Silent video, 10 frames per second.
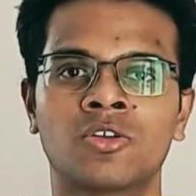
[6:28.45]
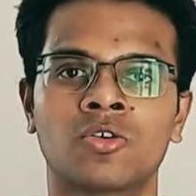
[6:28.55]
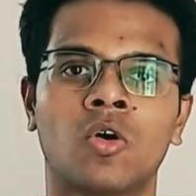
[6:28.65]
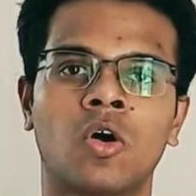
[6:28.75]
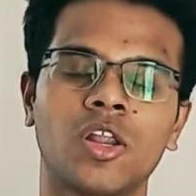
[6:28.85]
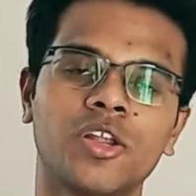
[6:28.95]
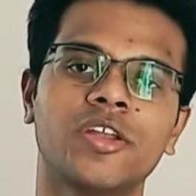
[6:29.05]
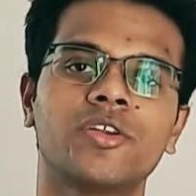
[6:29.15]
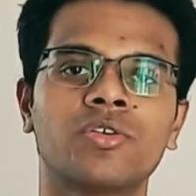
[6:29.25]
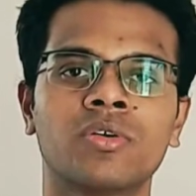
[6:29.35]
So all you
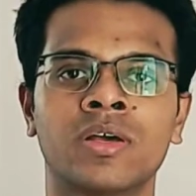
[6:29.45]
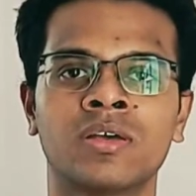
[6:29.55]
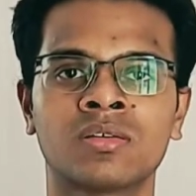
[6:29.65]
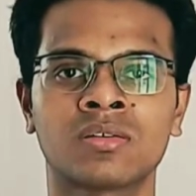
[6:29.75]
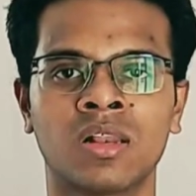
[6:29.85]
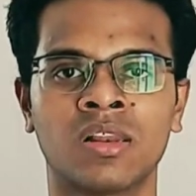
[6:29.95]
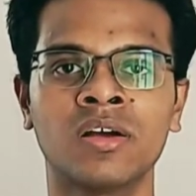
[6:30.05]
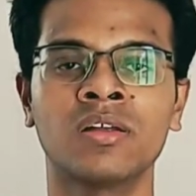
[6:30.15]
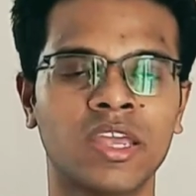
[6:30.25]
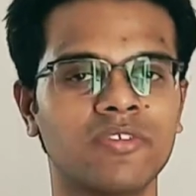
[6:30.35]
need to do is
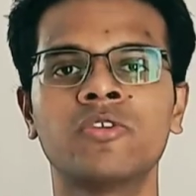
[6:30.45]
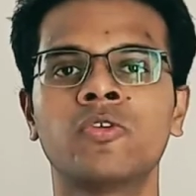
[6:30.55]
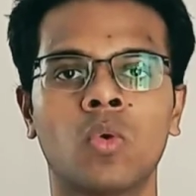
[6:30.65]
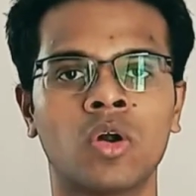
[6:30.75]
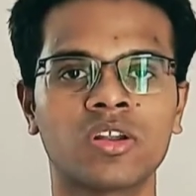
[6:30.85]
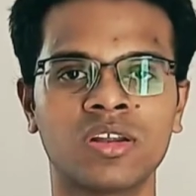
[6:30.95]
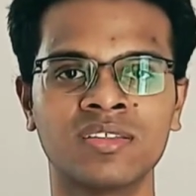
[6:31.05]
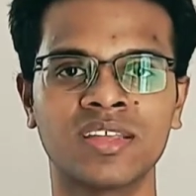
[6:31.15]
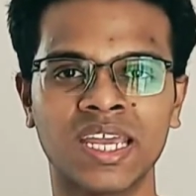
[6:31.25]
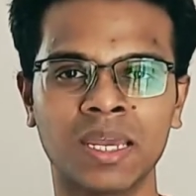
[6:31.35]
learn. Even if you want to
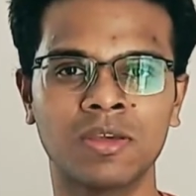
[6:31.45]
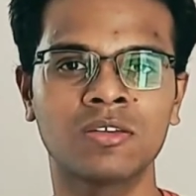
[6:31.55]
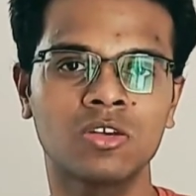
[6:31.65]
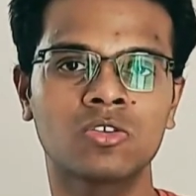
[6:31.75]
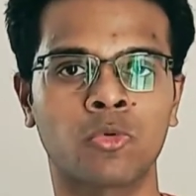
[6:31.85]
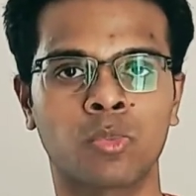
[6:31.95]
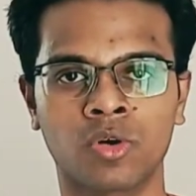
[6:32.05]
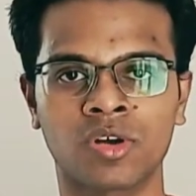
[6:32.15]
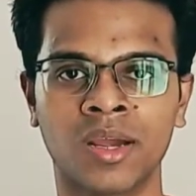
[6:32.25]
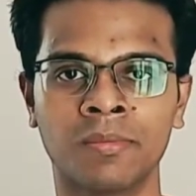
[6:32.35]
learn the ABCs of
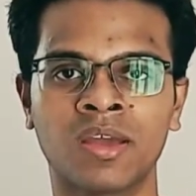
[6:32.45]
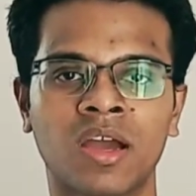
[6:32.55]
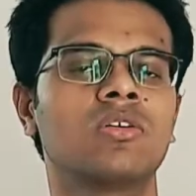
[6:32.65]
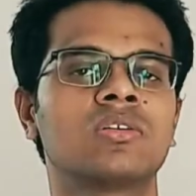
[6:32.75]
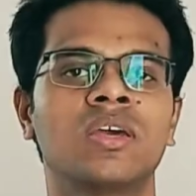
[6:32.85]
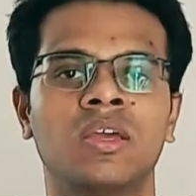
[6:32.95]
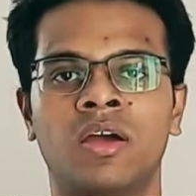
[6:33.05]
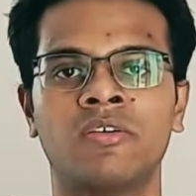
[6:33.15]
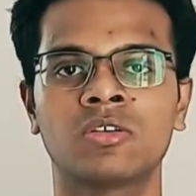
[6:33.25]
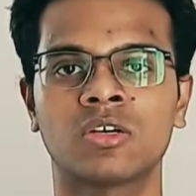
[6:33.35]
programming, I would
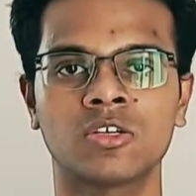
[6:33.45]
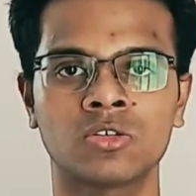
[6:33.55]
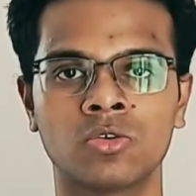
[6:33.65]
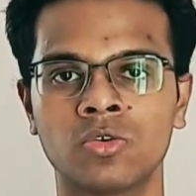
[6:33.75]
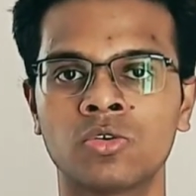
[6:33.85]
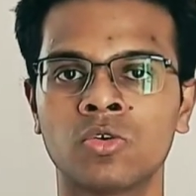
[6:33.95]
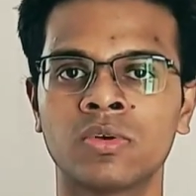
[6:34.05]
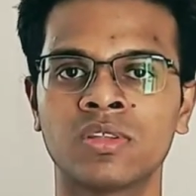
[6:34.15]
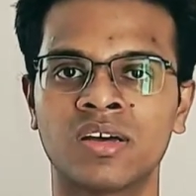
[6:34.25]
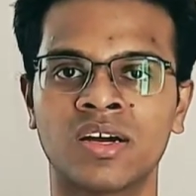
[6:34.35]
suggest you to
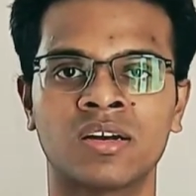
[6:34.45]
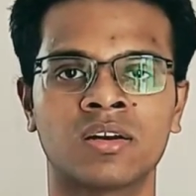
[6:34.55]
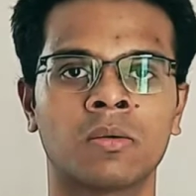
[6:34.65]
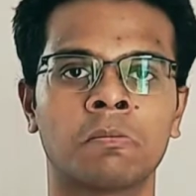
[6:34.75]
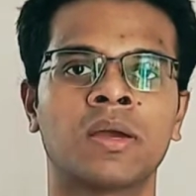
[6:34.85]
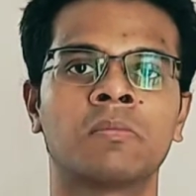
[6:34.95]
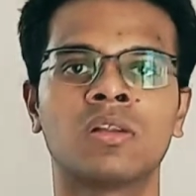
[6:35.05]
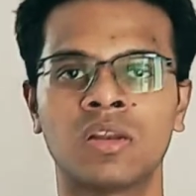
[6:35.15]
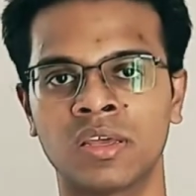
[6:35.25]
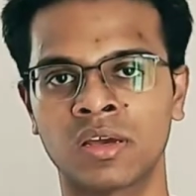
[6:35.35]
do with that by
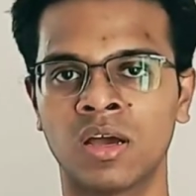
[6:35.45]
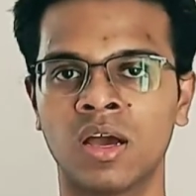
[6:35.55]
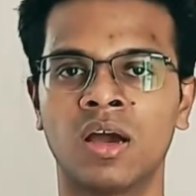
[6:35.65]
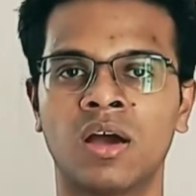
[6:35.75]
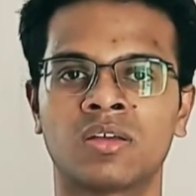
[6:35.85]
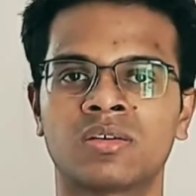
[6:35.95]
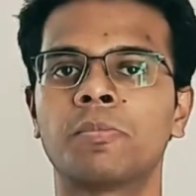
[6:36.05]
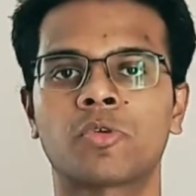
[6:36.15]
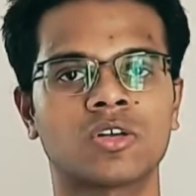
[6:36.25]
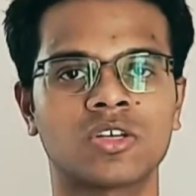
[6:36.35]
building
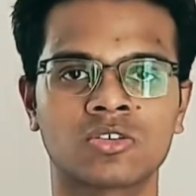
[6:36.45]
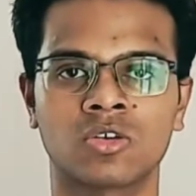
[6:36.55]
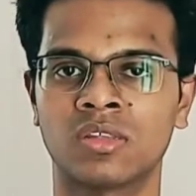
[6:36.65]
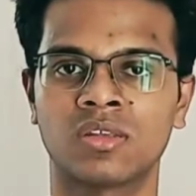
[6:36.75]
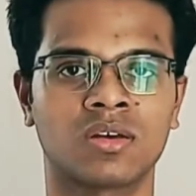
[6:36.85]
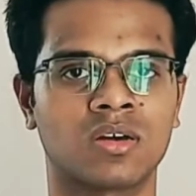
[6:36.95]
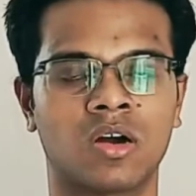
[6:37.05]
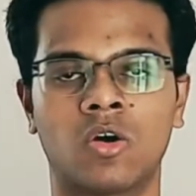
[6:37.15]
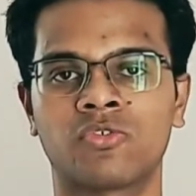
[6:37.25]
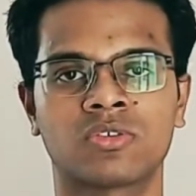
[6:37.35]
some projects
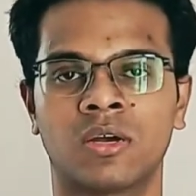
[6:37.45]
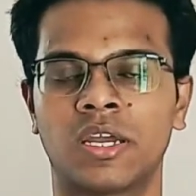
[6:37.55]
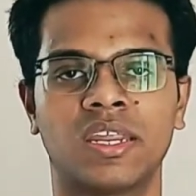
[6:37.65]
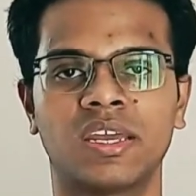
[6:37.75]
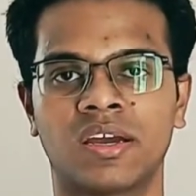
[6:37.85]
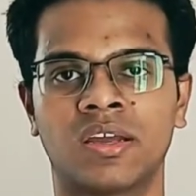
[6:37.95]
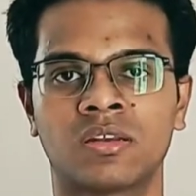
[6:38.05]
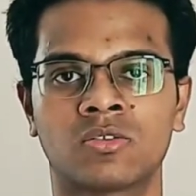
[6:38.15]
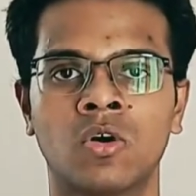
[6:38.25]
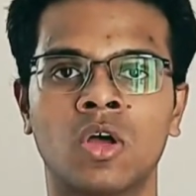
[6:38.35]
of any
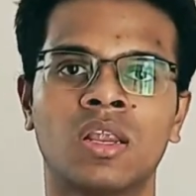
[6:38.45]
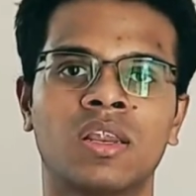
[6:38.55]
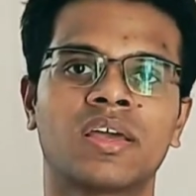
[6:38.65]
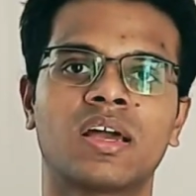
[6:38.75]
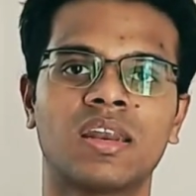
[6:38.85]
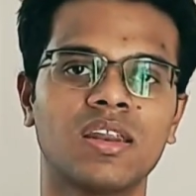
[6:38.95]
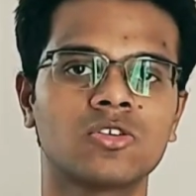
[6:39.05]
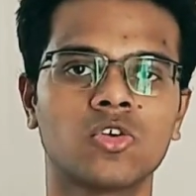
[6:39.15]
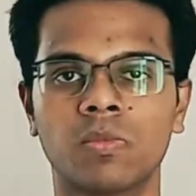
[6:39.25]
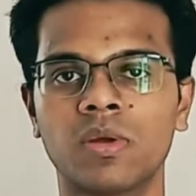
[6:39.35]
kind. So like
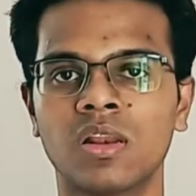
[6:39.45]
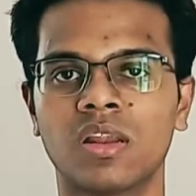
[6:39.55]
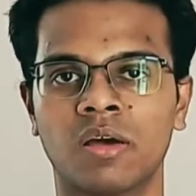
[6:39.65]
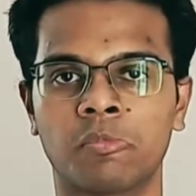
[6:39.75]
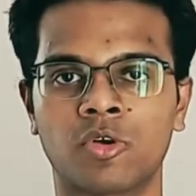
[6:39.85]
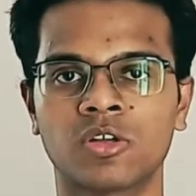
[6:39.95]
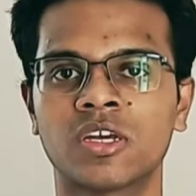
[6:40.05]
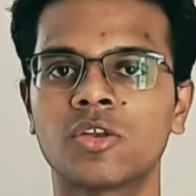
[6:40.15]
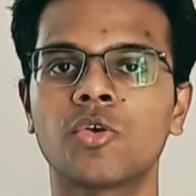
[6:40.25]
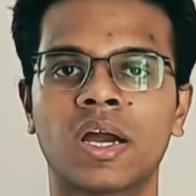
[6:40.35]
unless you build a
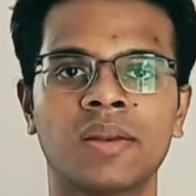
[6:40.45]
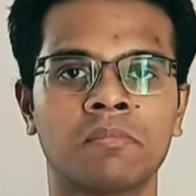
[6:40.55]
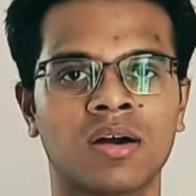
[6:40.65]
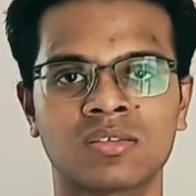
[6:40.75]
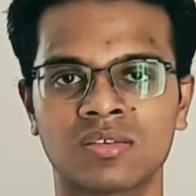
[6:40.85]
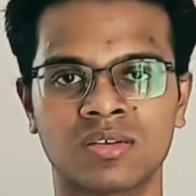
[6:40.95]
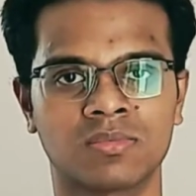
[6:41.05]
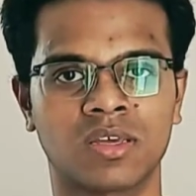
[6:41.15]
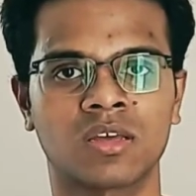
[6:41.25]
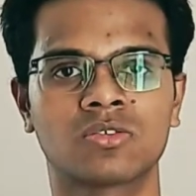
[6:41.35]
project, you can't master
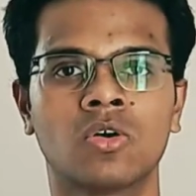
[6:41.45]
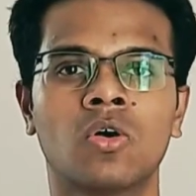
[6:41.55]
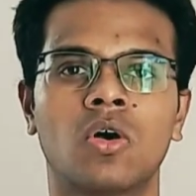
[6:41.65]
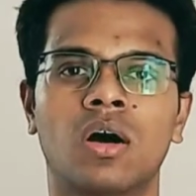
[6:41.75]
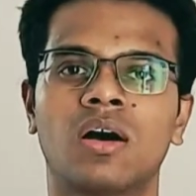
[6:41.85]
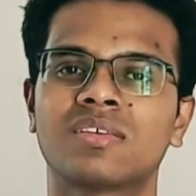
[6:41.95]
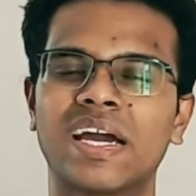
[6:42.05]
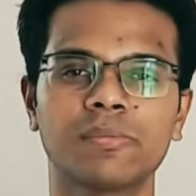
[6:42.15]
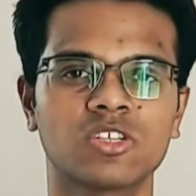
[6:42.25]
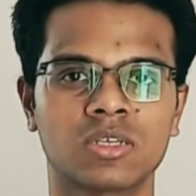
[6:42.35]
something. So
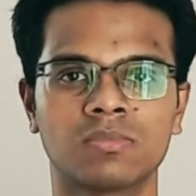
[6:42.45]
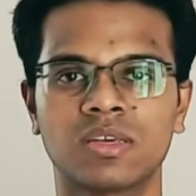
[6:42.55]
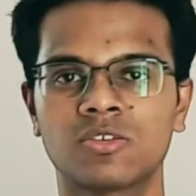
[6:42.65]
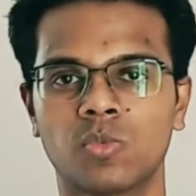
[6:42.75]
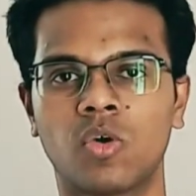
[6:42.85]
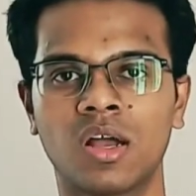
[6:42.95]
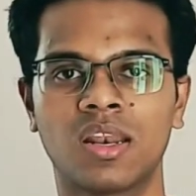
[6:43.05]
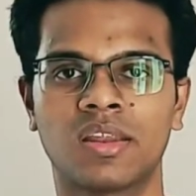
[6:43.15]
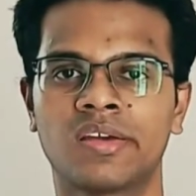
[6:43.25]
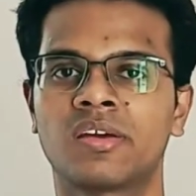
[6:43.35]
start with something
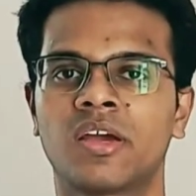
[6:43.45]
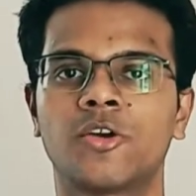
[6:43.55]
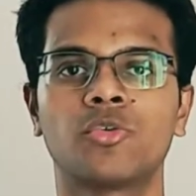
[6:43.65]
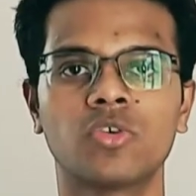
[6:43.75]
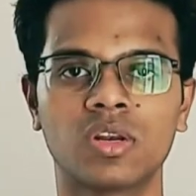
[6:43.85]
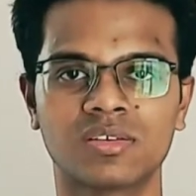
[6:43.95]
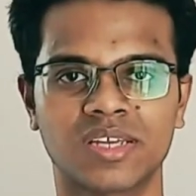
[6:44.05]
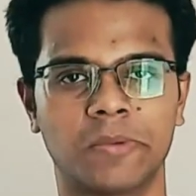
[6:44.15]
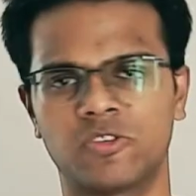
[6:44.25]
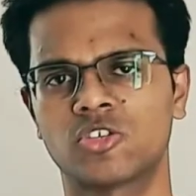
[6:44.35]
small, like a to-do
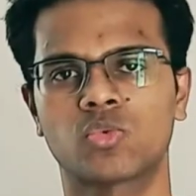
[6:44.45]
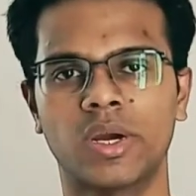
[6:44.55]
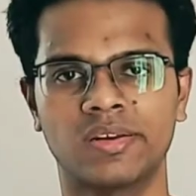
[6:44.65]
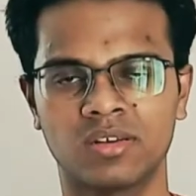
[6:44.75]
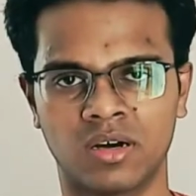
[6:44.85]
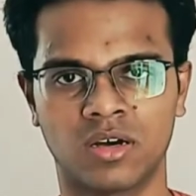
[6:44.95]
list app, which is quite